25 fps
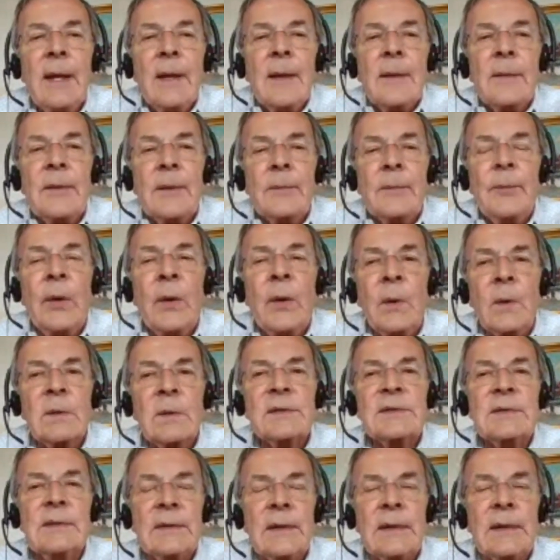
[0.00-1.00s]
the
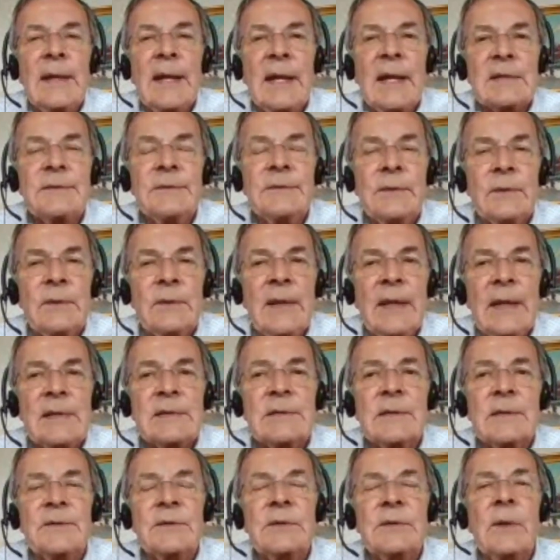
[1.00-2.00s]
polls in the last few
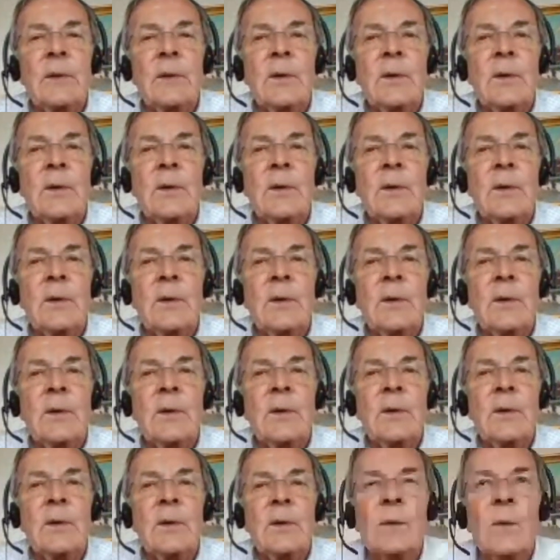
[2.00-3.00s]
days have showed
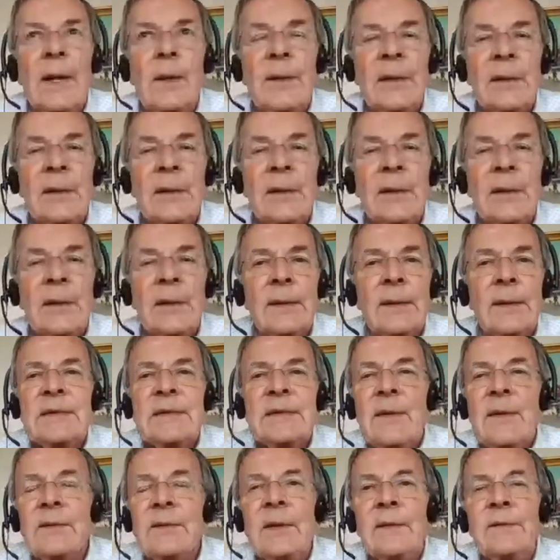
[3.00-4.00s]
overwhelmingly that
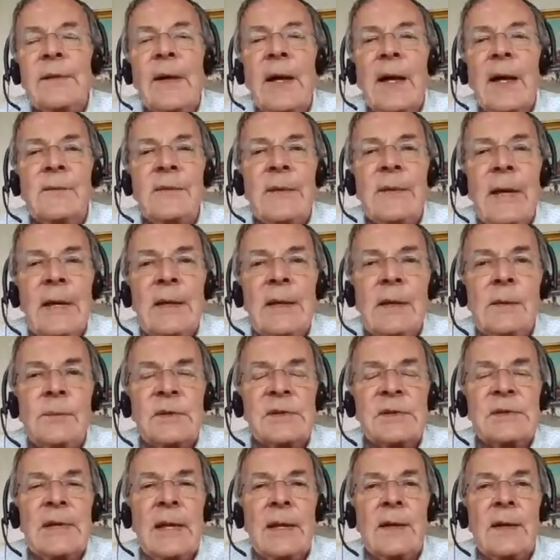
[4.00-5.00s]

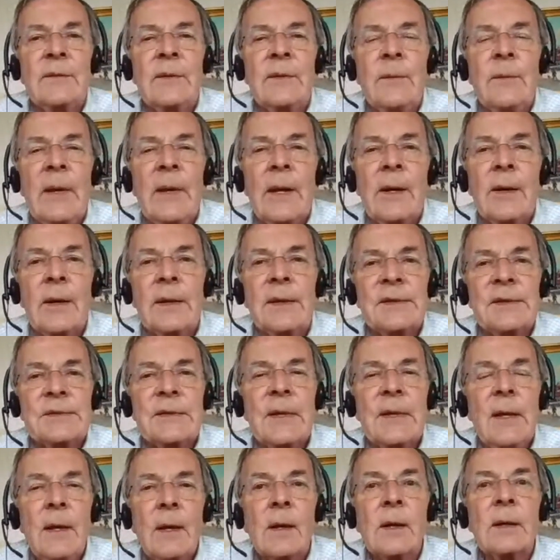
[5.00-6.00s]
75–80% of Americans
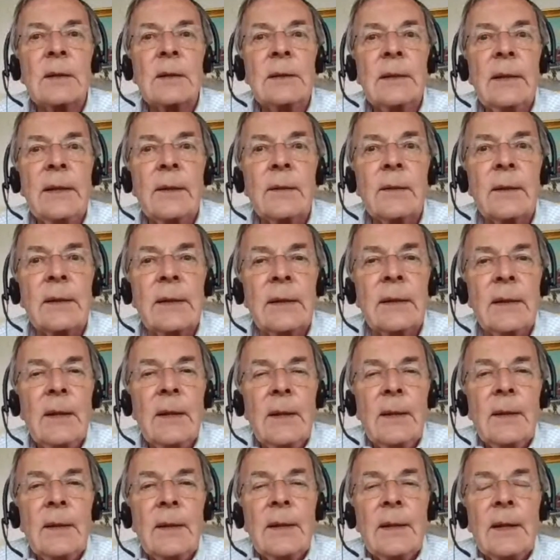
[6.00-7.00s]
are leery
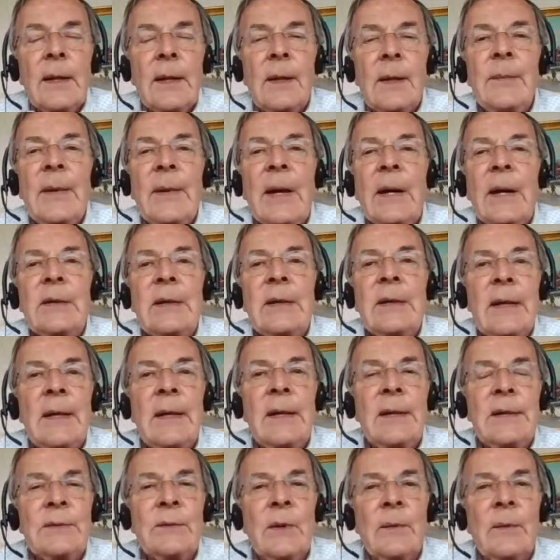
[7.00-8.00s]
about getting
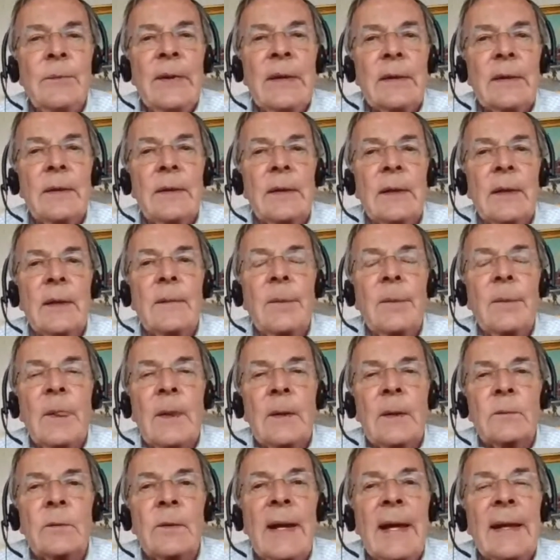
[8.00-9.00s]
into a big
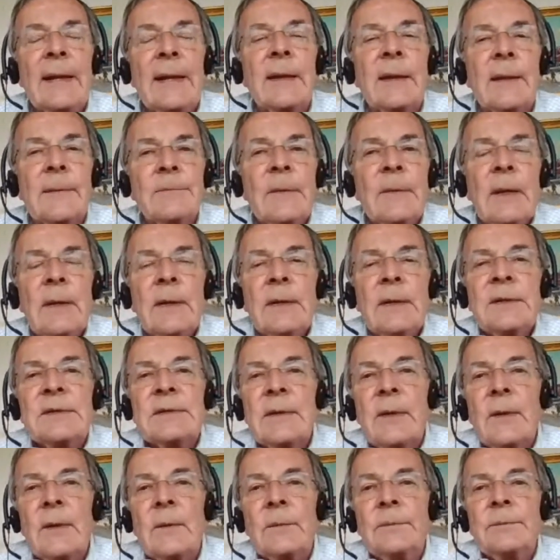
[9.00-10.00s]
rally.
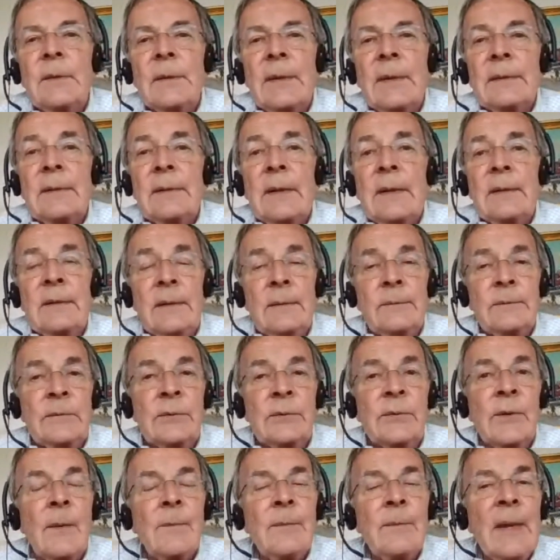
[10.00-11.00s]
So
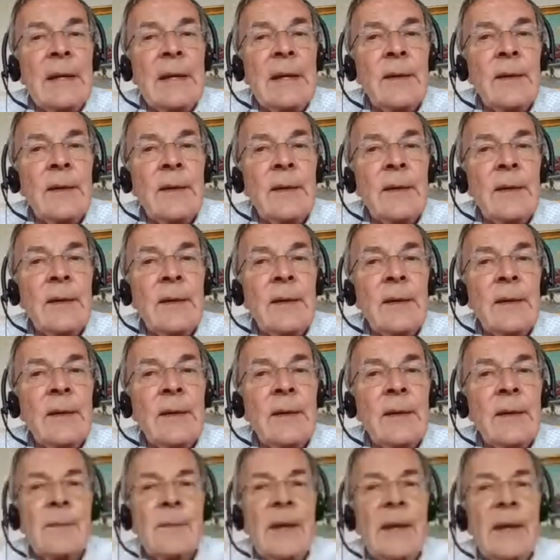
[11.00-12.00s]
Trump may not get one.
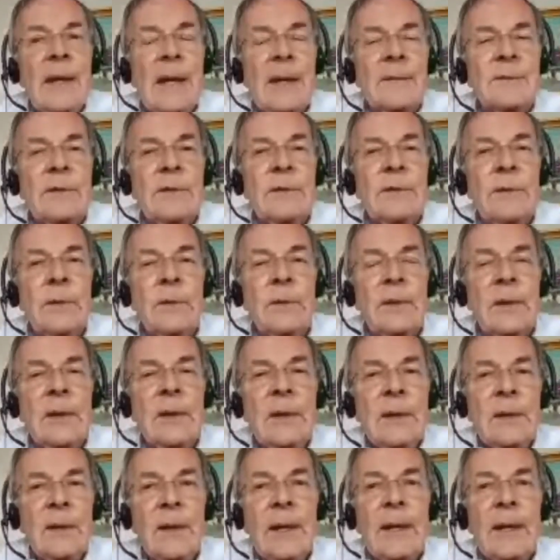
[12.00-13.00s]
He may have to do it
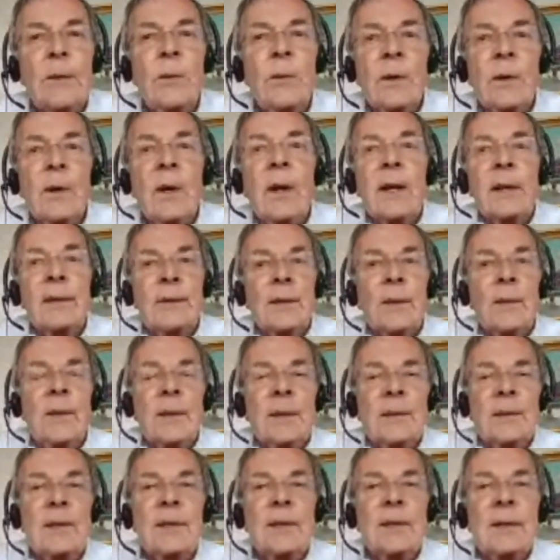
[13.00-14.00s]
like we're all
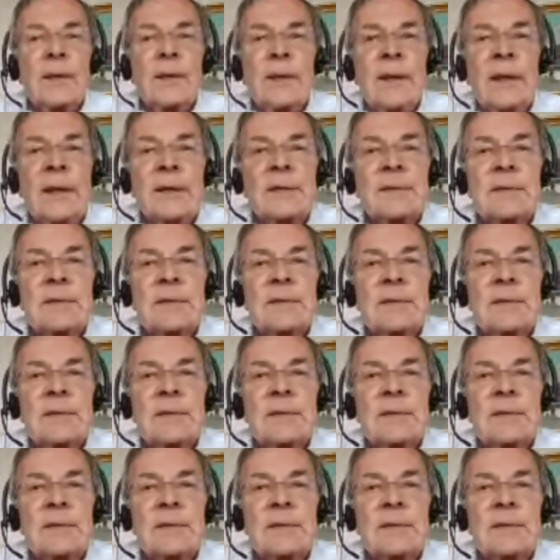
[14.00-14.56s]
doing things